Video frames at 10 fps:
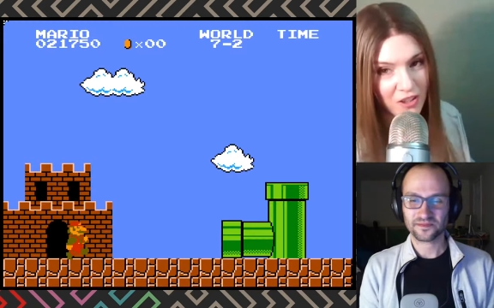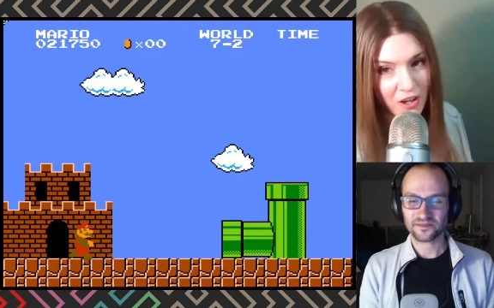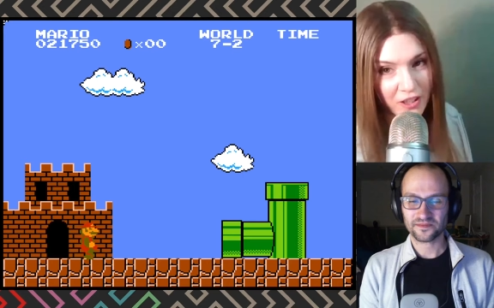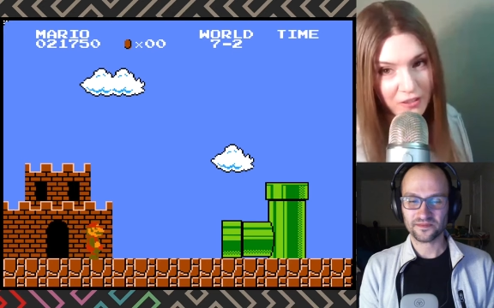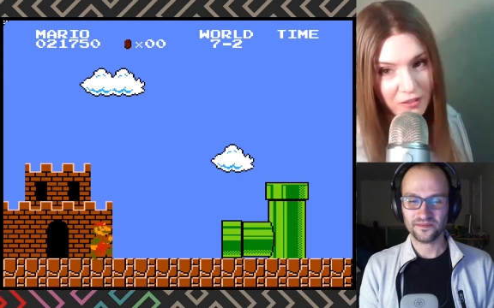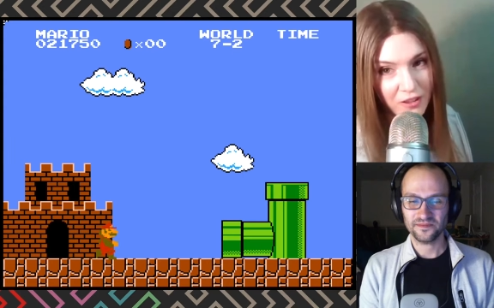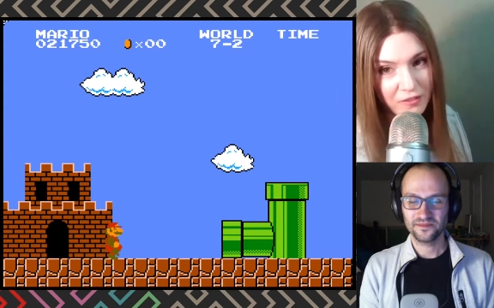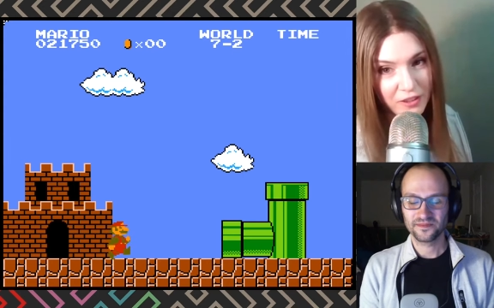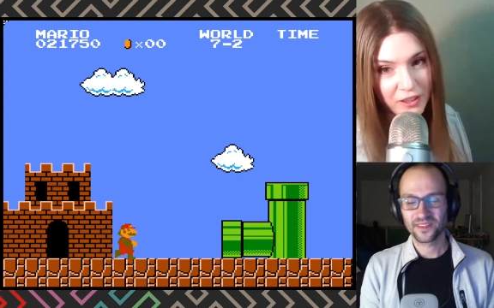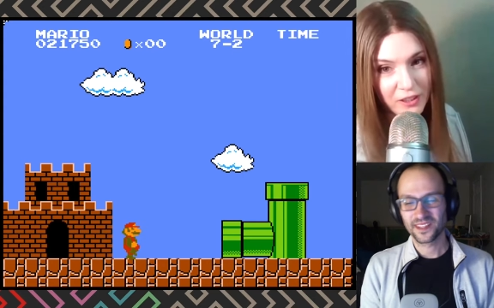Speaker 1: target run
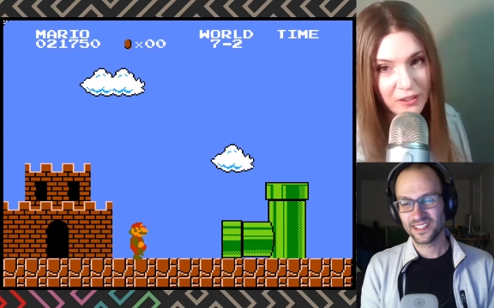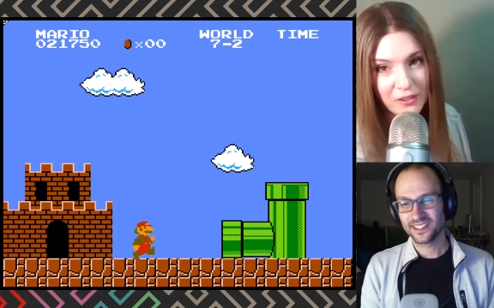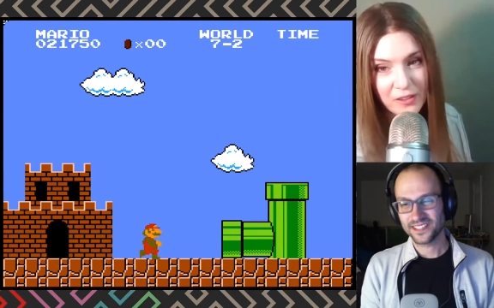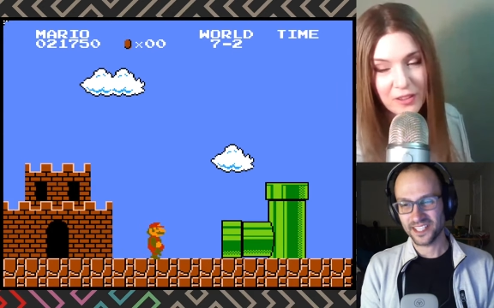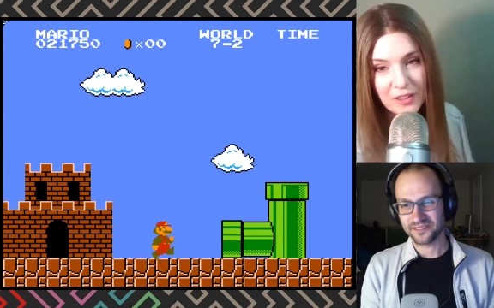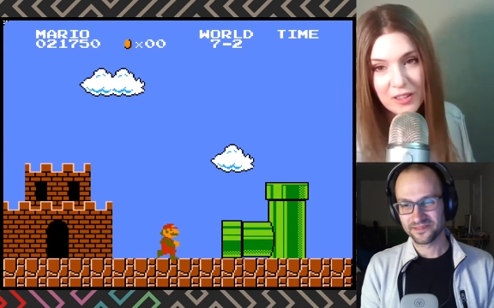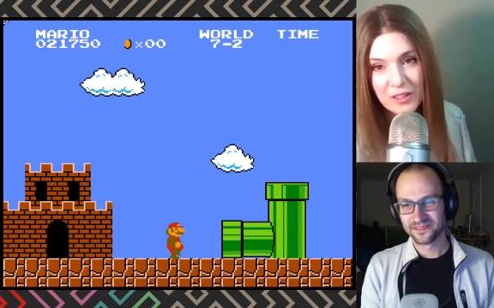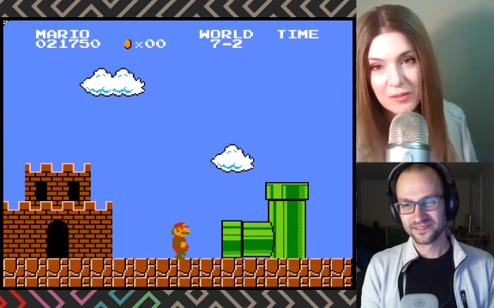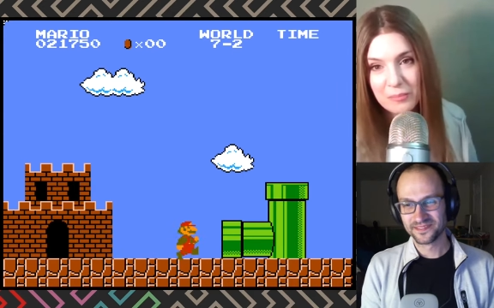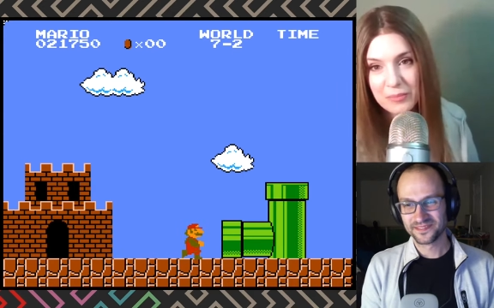video. Sam.
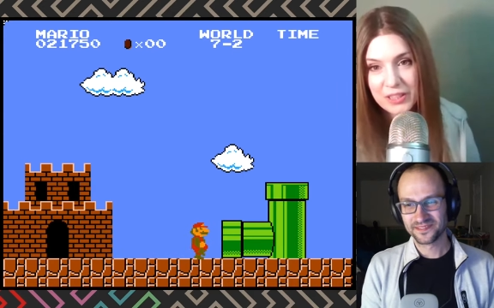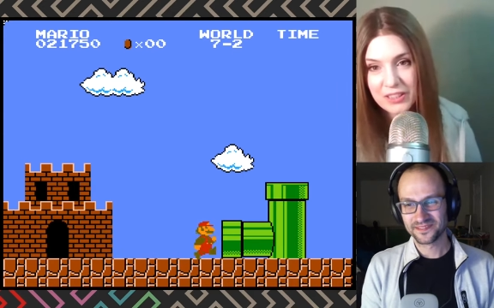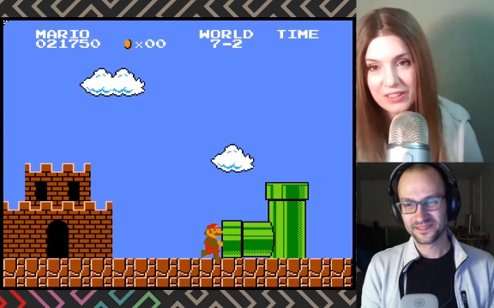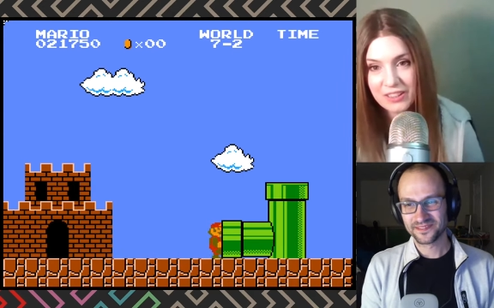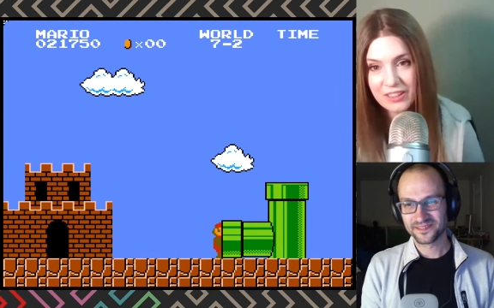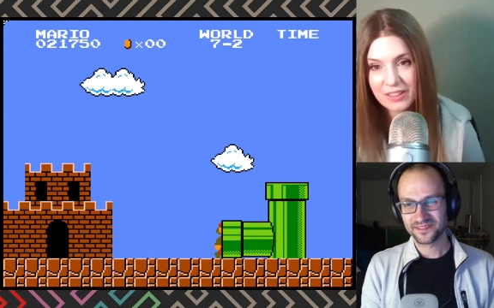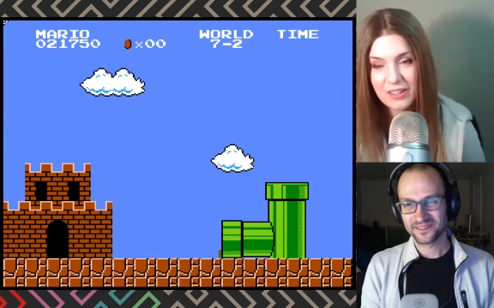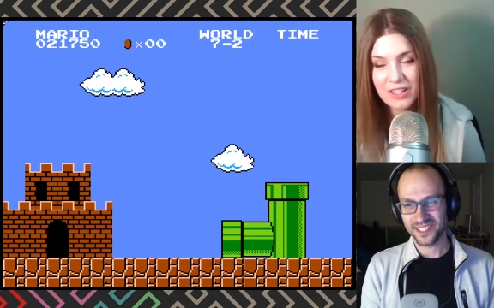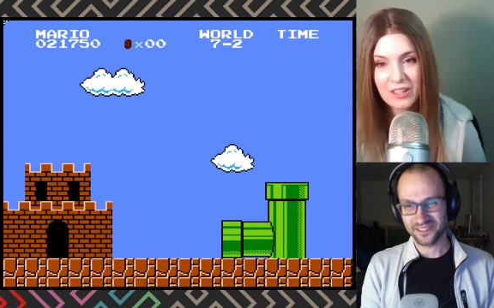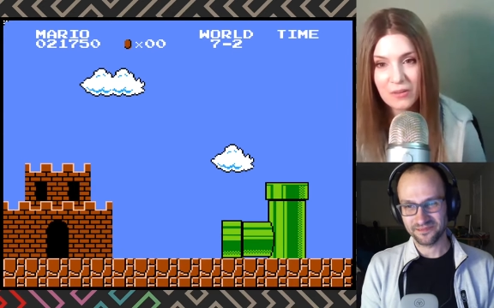Be
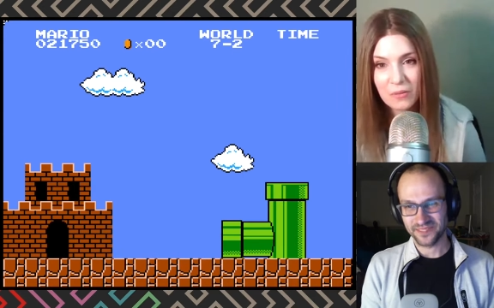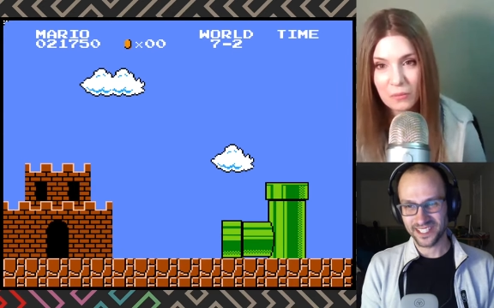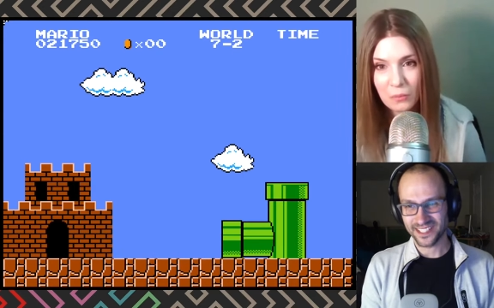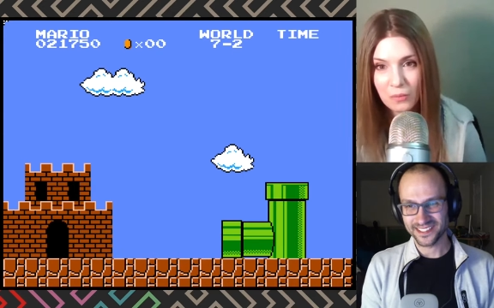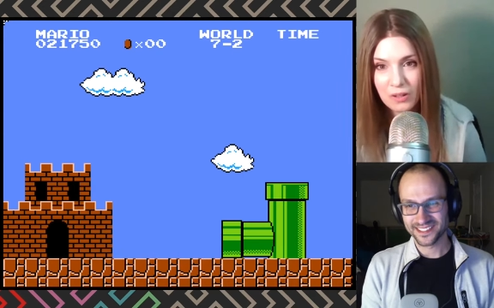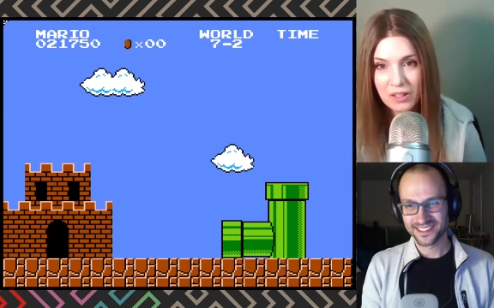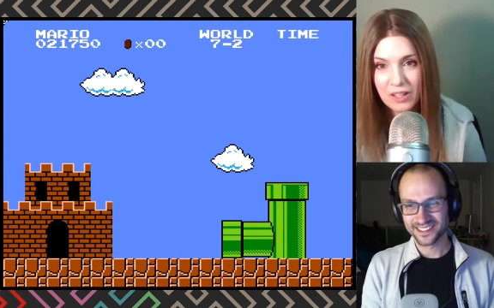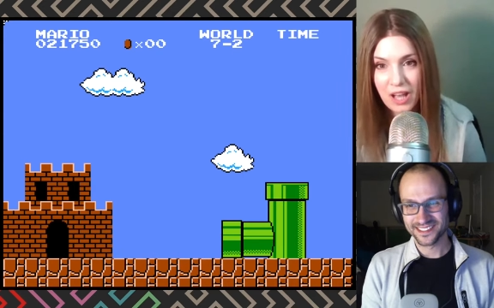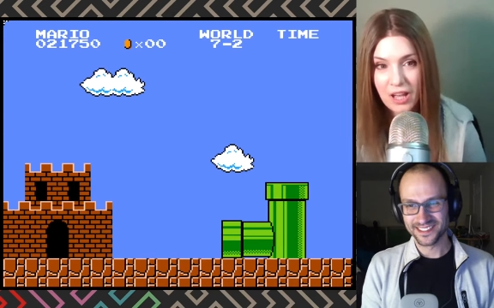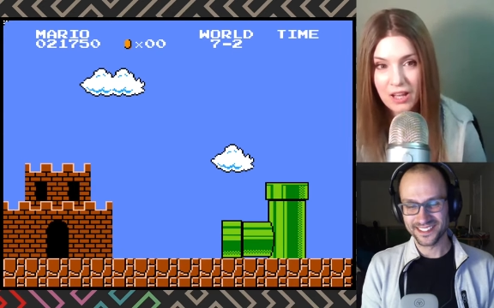
Speaker 2: Sam, be honest.
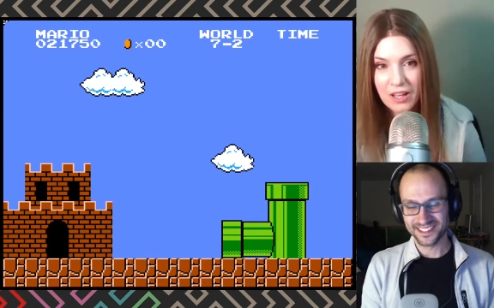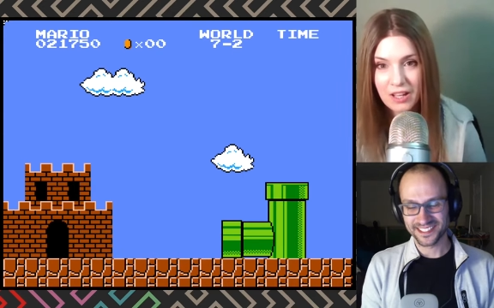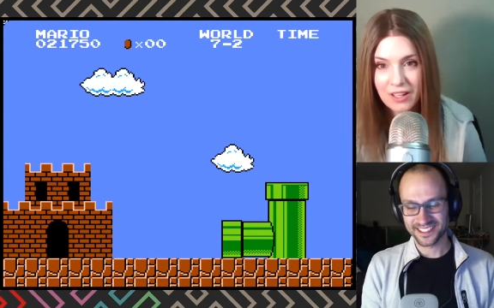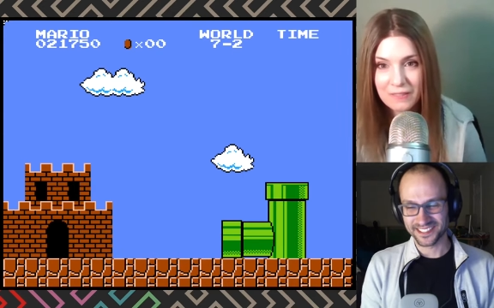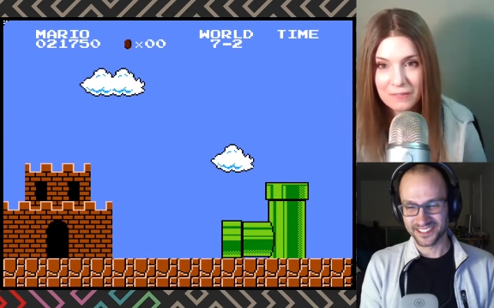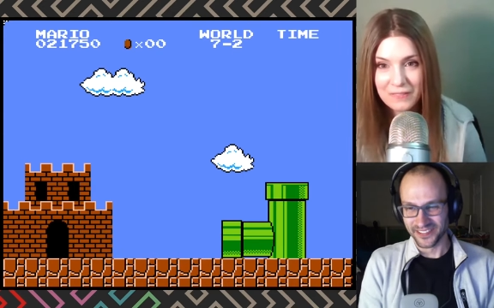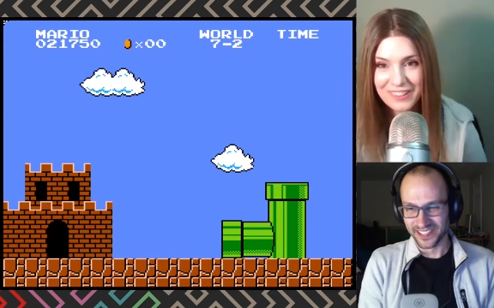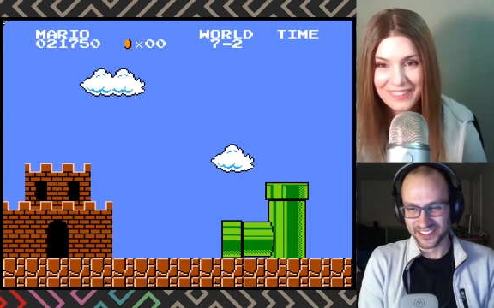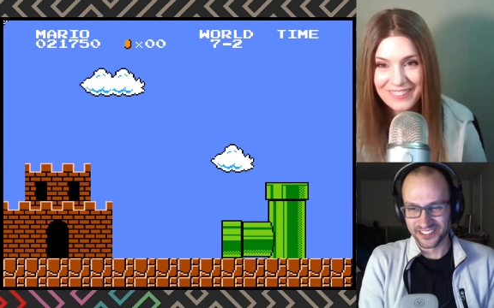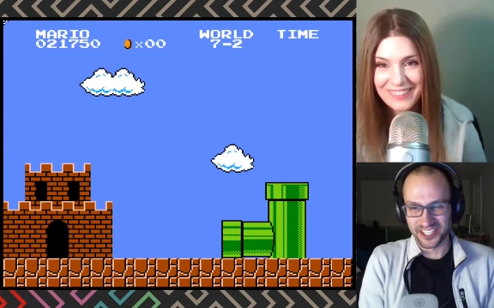Is this just because you
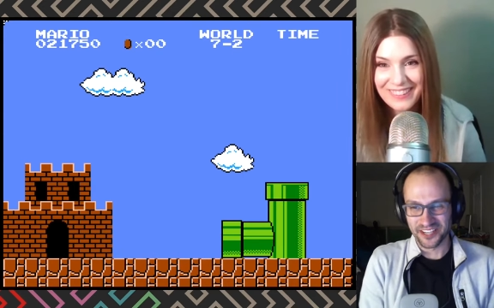want to go